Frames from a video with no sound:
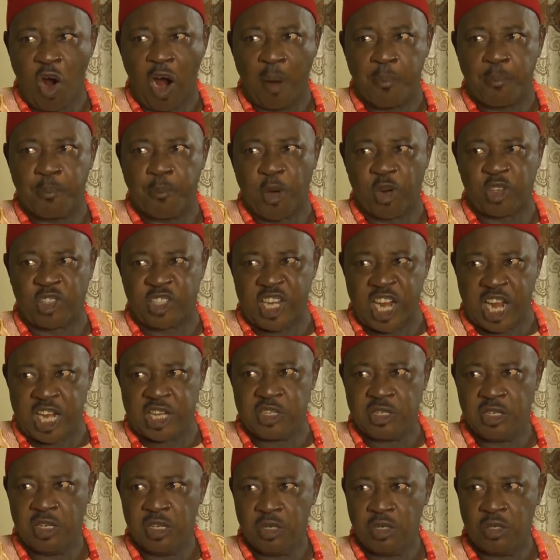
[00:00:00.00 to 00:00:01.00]
or
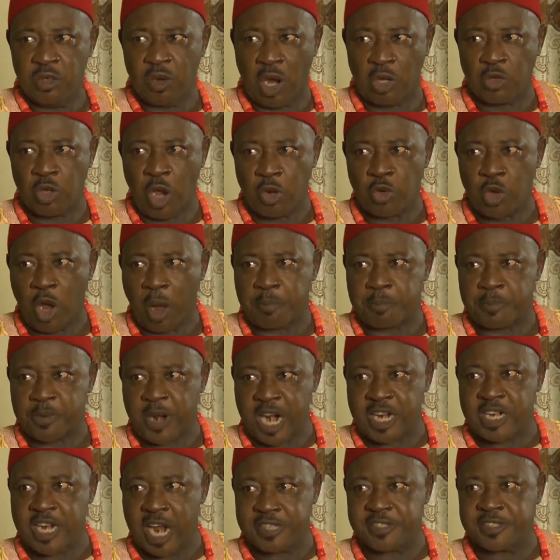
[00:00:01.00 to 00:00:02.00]
aborted your
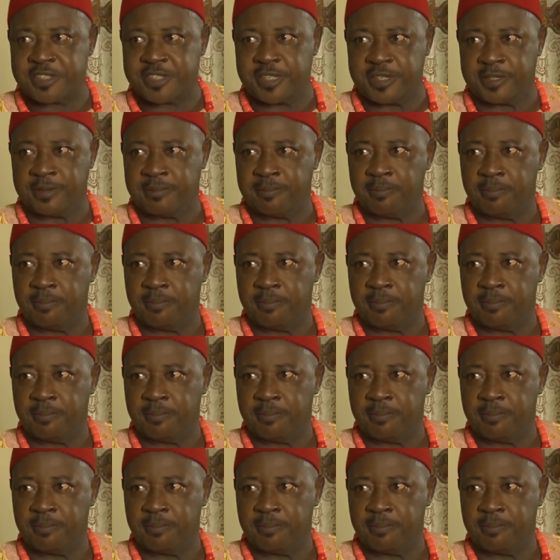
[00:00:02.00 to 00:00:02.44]
pregnancy.